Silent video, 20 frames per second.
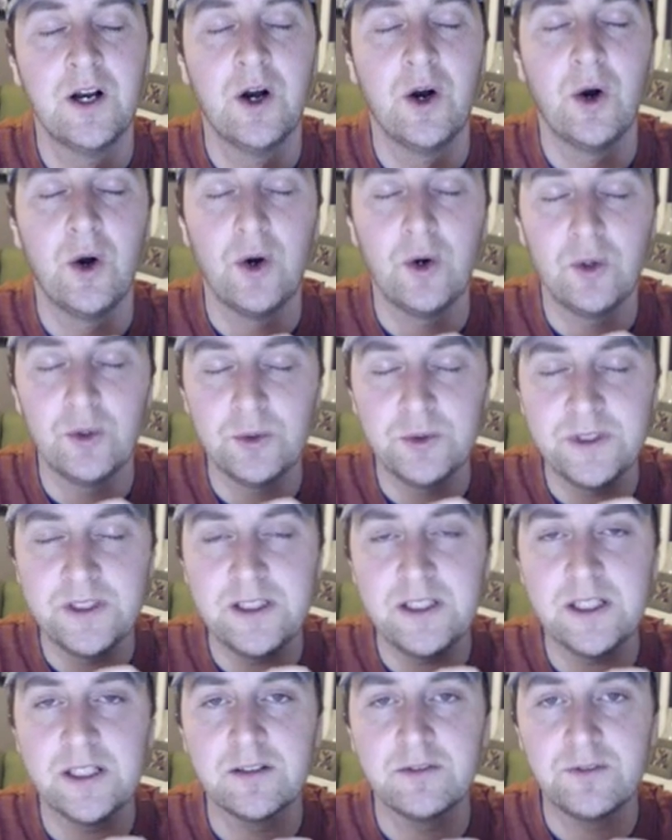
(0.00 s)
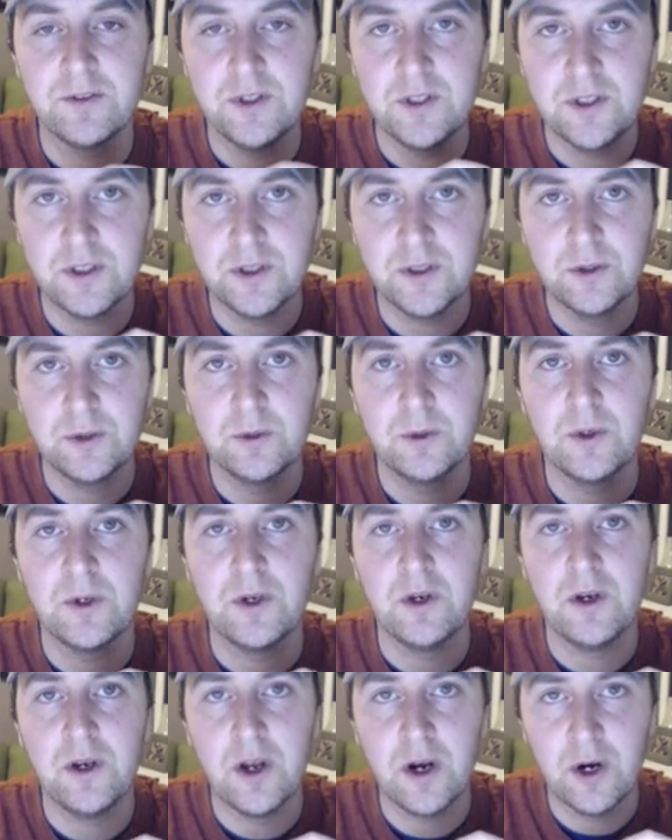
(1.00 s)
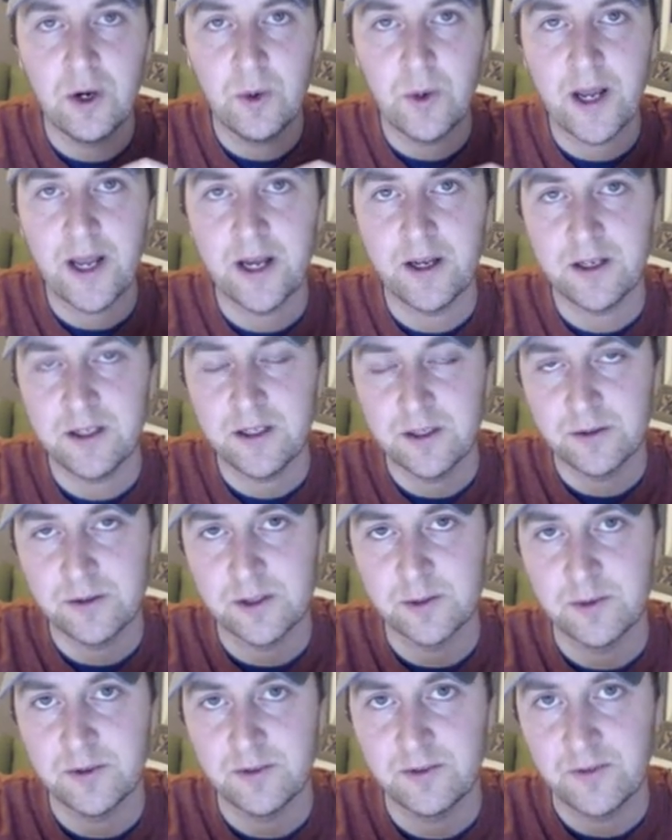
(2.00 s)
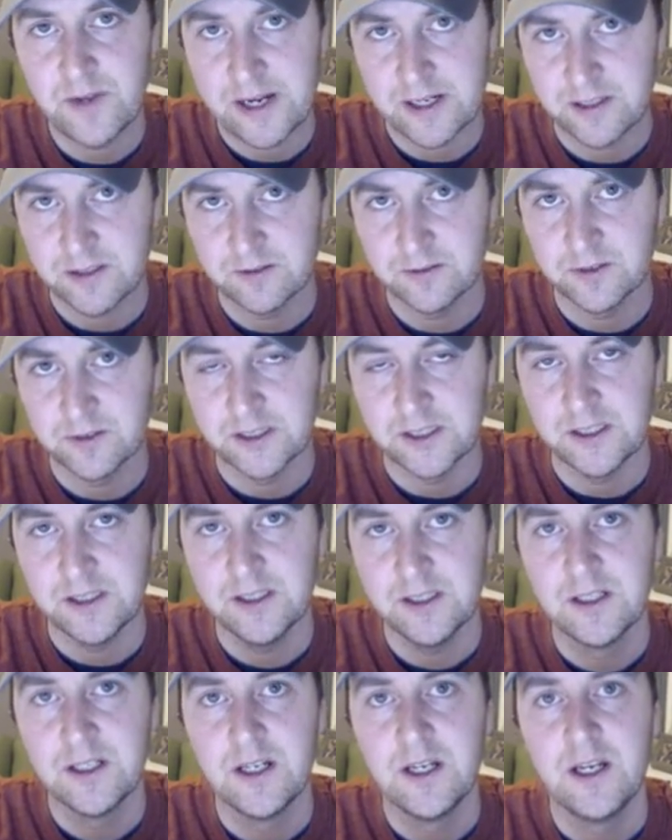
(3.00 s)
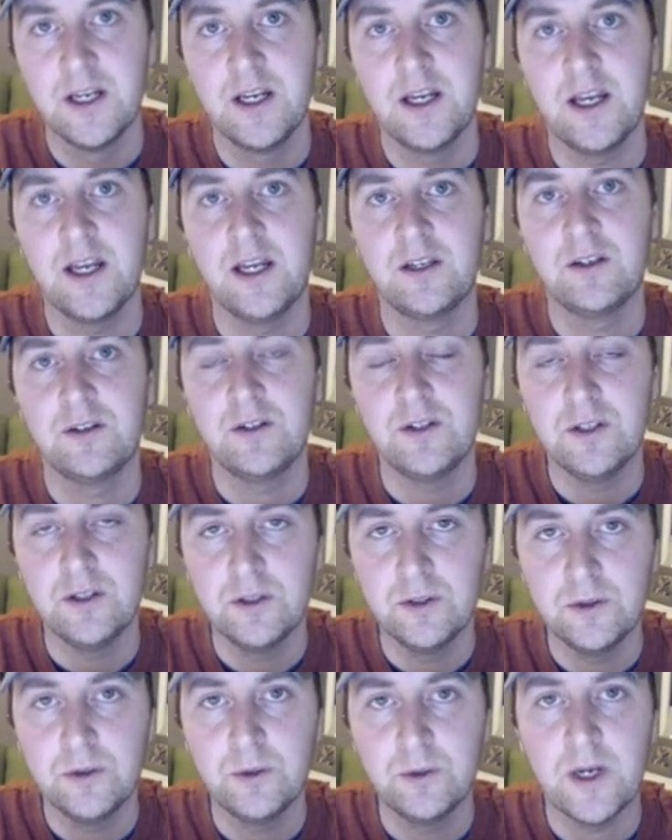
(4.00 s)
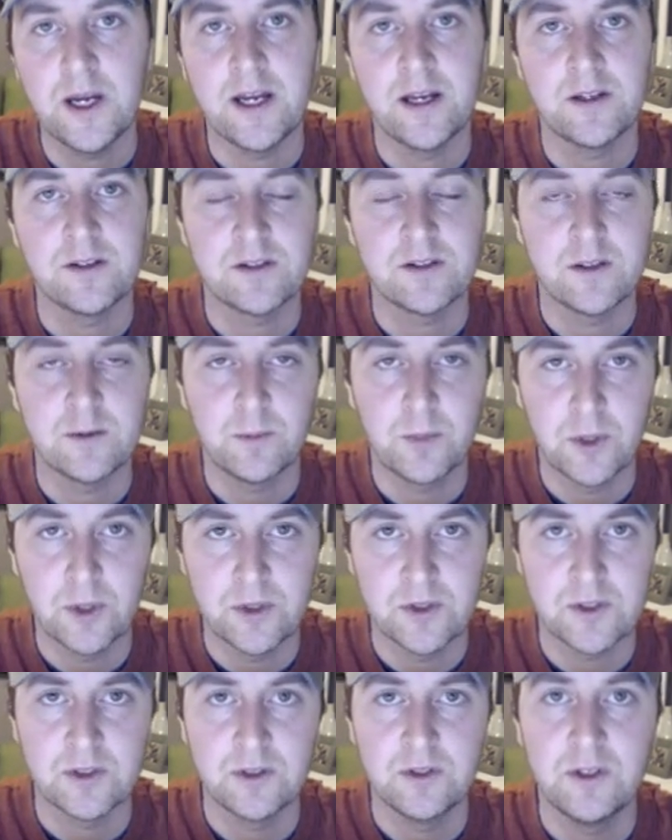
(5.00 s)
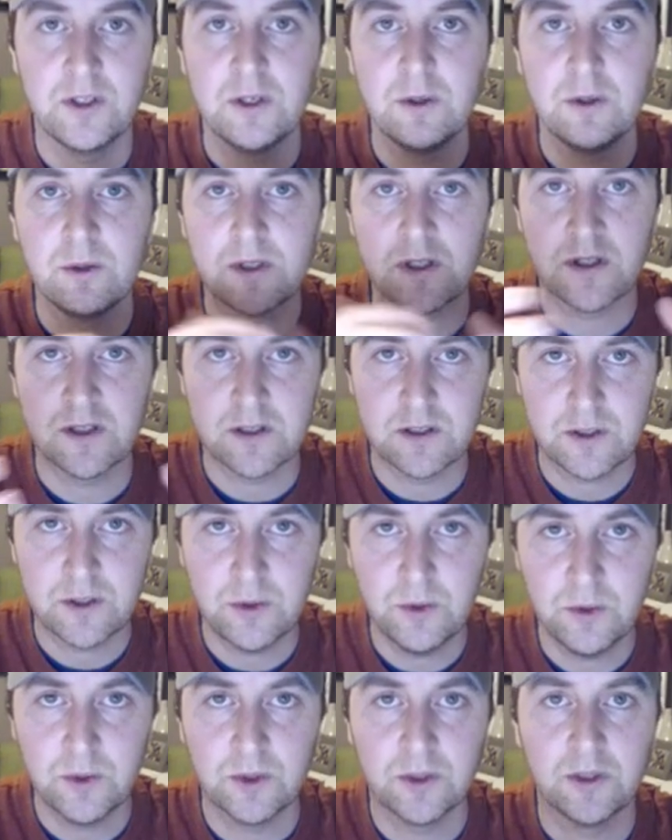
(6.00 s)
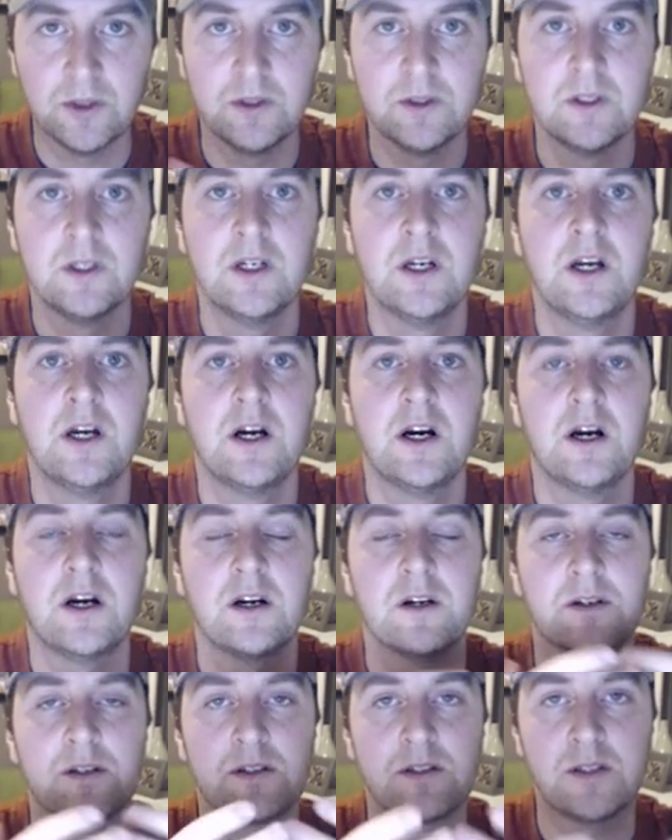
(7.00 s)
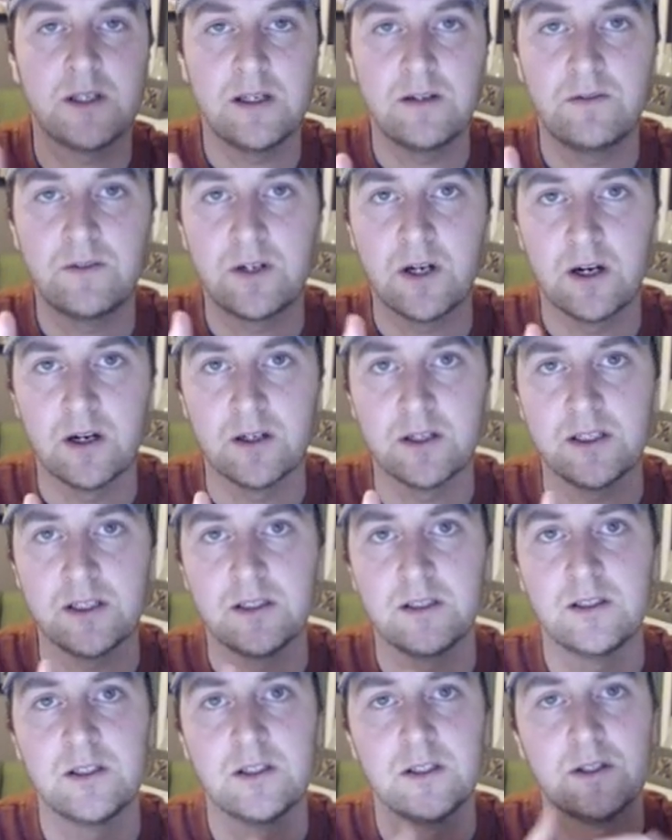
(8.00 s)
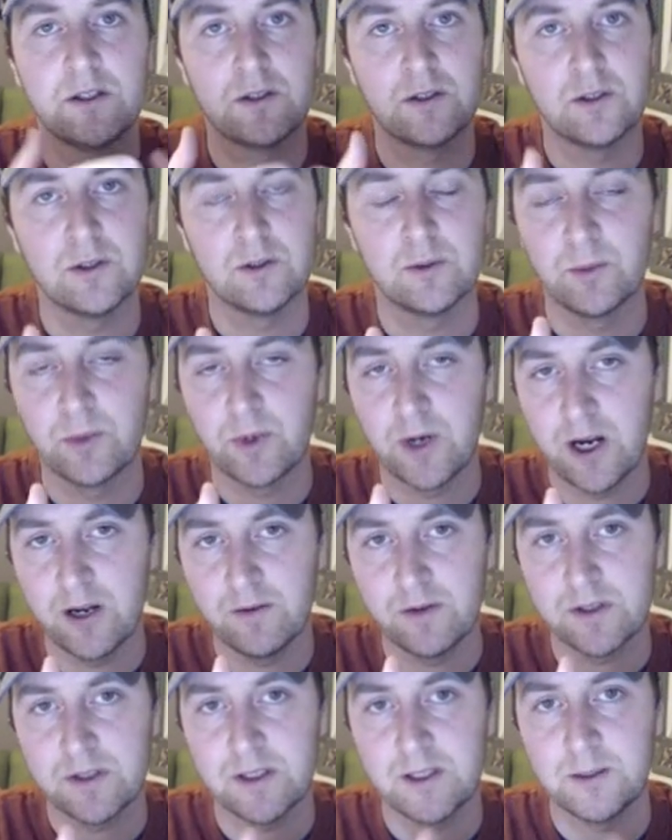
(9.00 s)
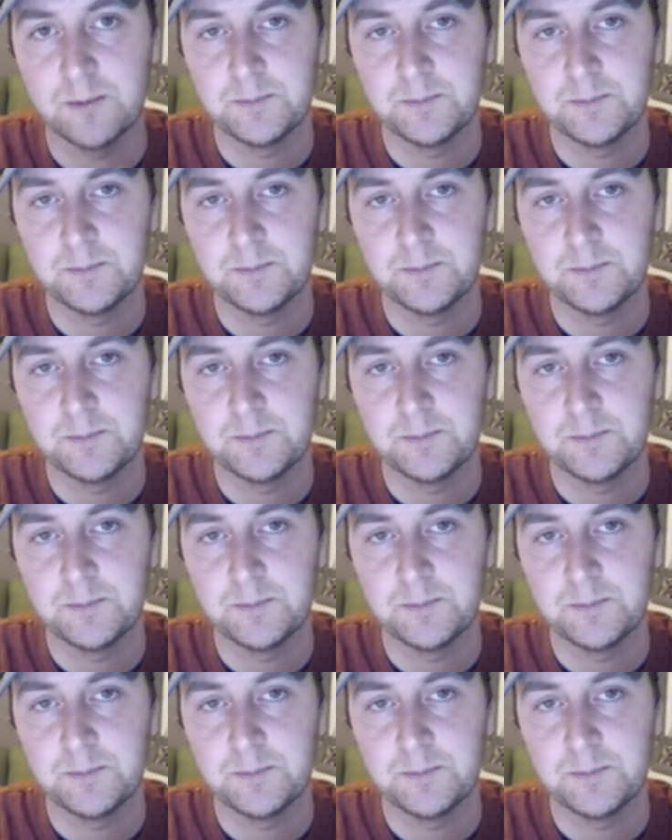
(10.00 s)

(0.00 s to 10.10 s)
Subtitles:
Only if you know how to use them effectively and you, as the person using the tool, are safeguarding student privacy.